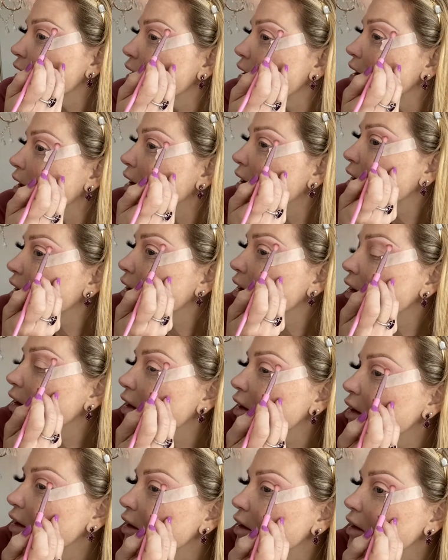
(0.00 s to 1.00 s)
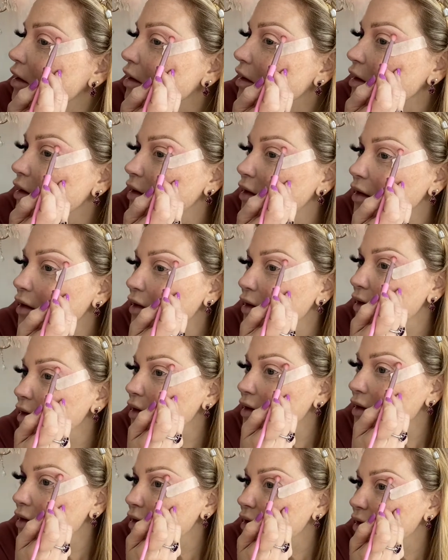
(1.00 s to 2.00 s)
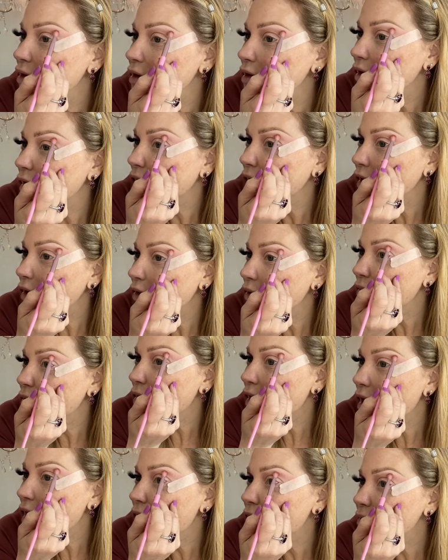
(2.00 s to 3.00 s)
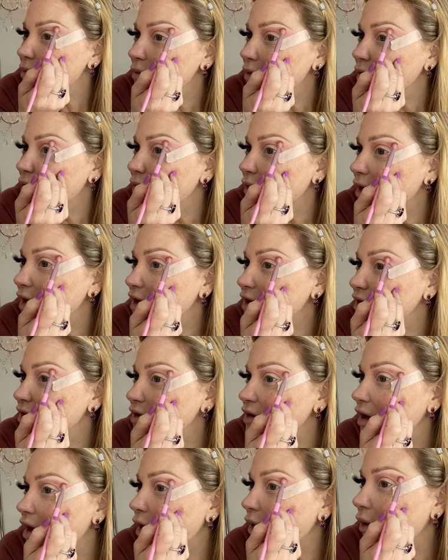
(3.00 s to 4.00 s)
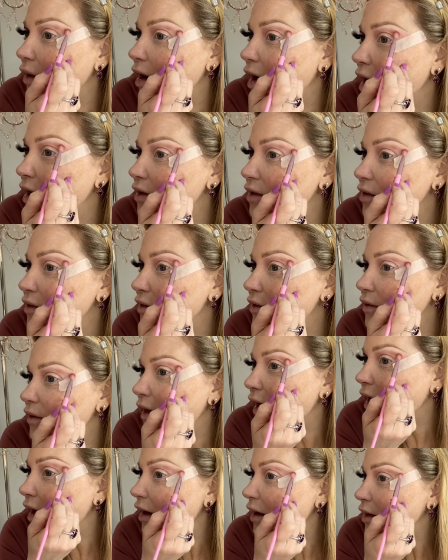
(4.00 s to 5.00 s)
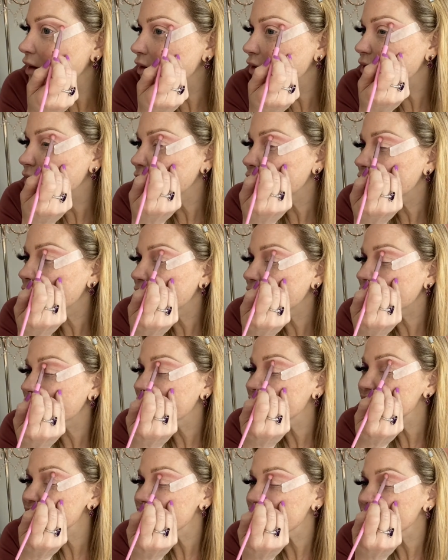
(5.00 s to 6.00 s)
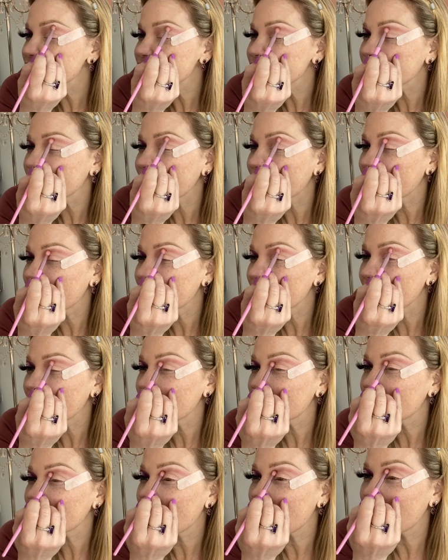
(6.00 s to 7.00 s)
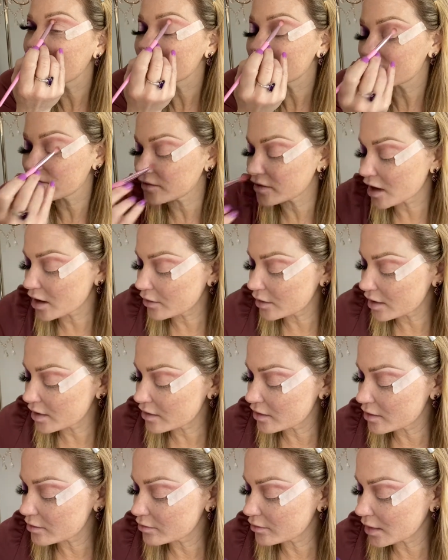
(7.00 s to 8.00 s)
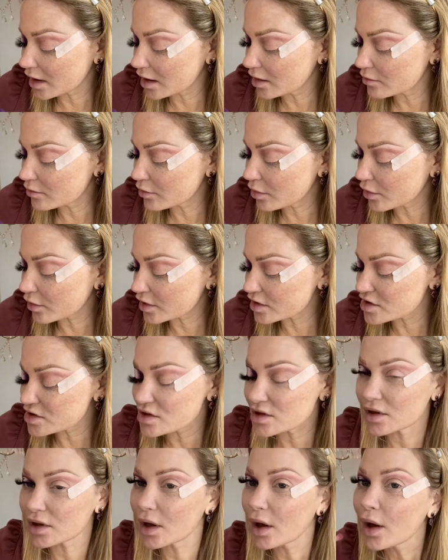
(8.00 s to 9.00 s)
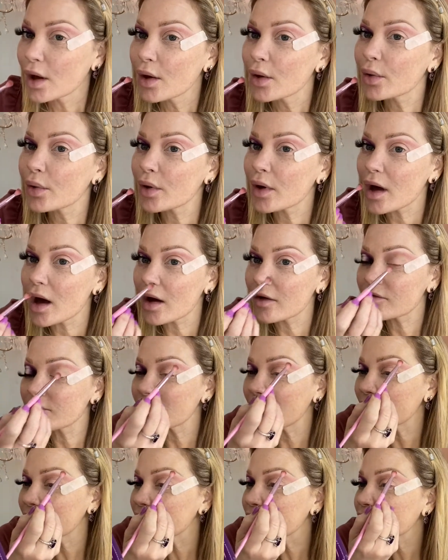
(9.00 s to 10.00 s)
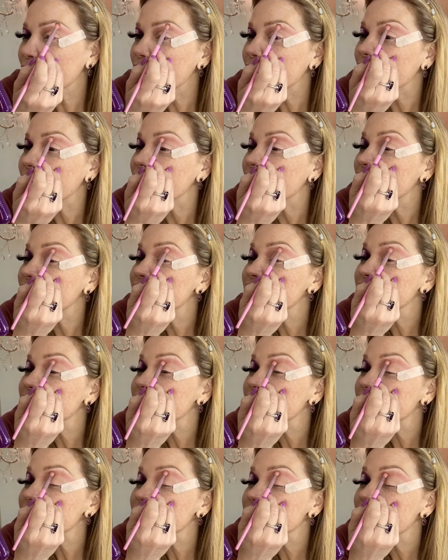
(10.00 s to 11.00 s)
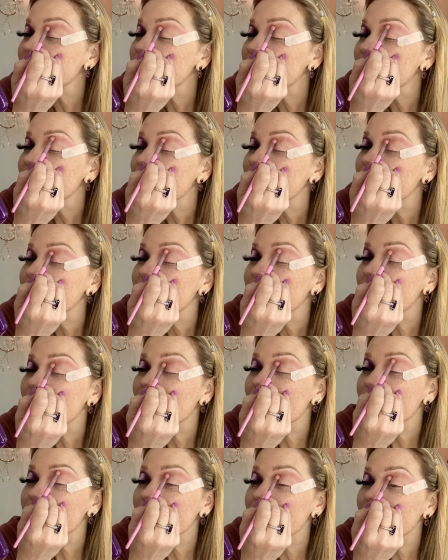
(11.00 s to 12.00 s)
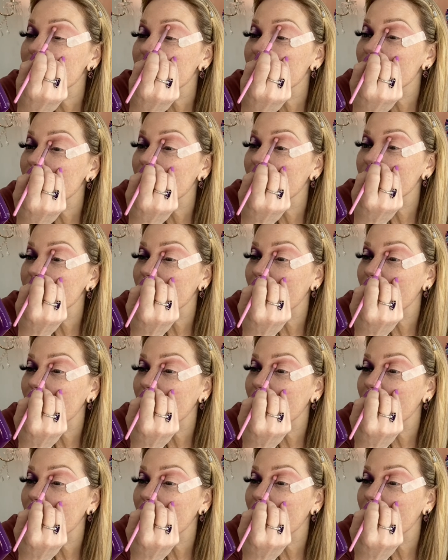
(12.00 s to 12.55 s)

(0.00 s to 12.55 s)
And now I'm going to go under that where we just went and kind of go in the main portion of my crease, keeping it on the